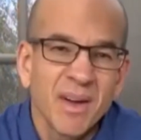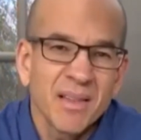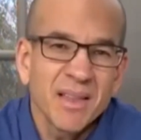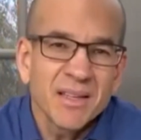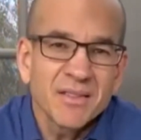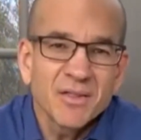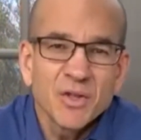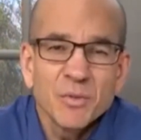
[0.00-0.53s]
I
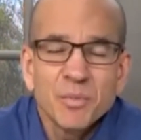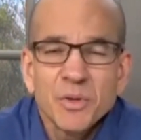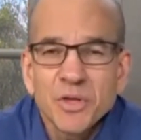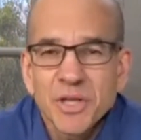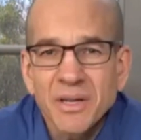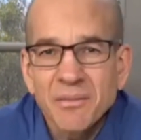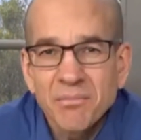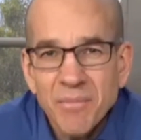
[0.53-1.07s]
think it's too
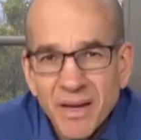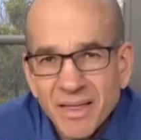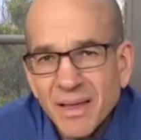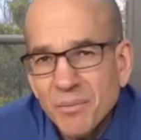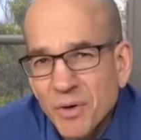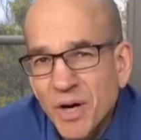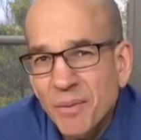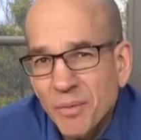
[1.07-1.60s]
pushy. Make
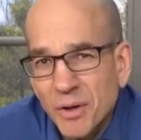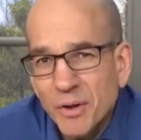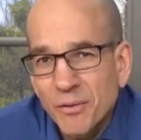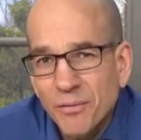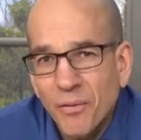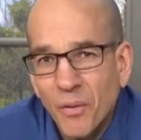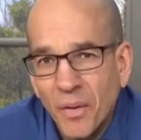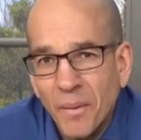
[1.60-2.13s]
them come to you
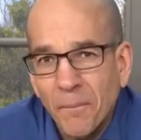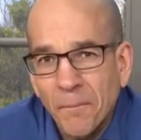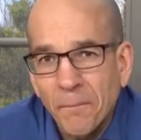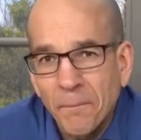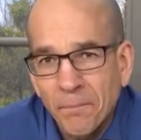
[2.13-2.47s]
for them.